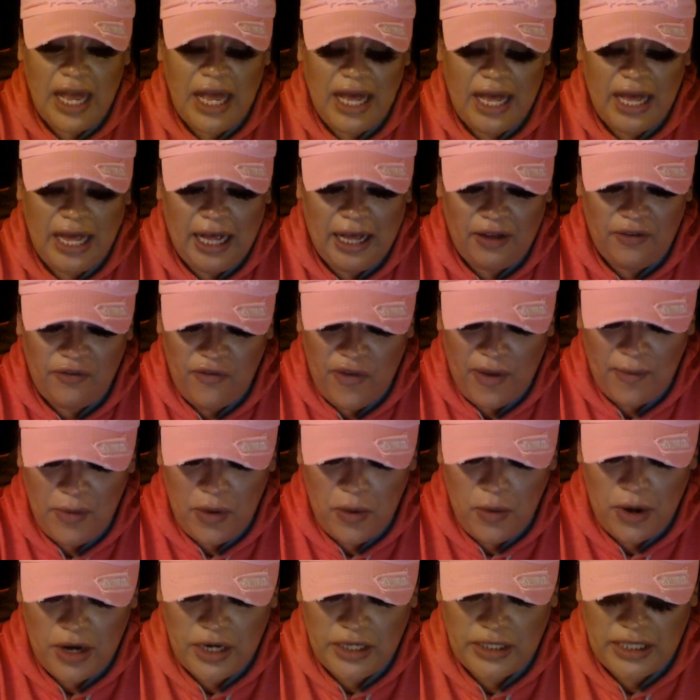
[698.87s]
Uh,
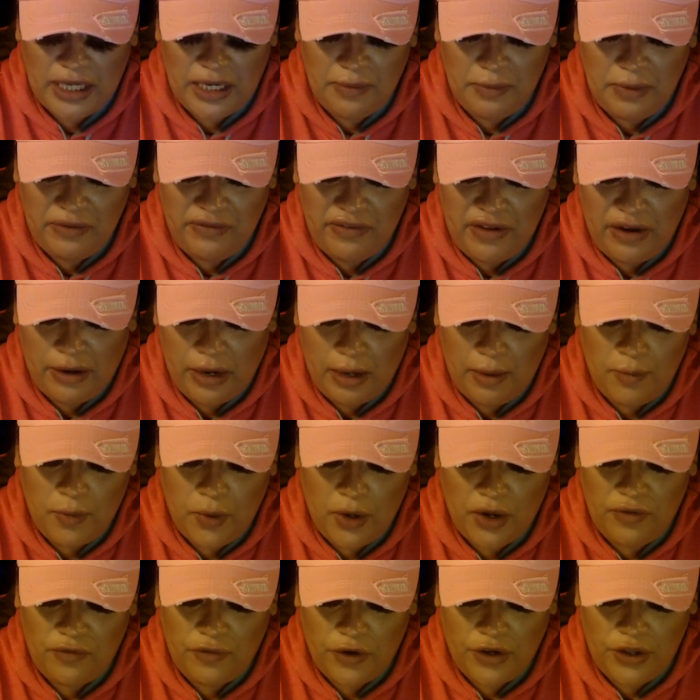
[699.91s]
February is going to be very
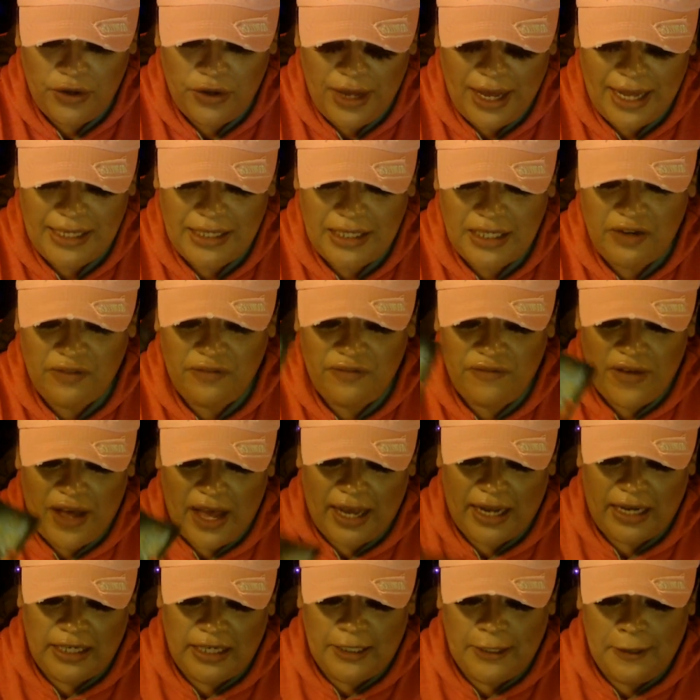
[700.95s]
important for you guys to
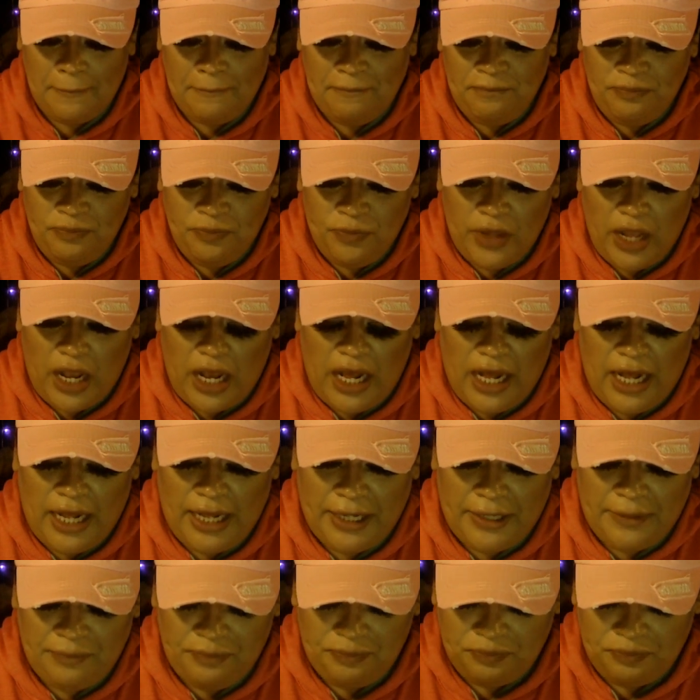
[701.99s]
find, um,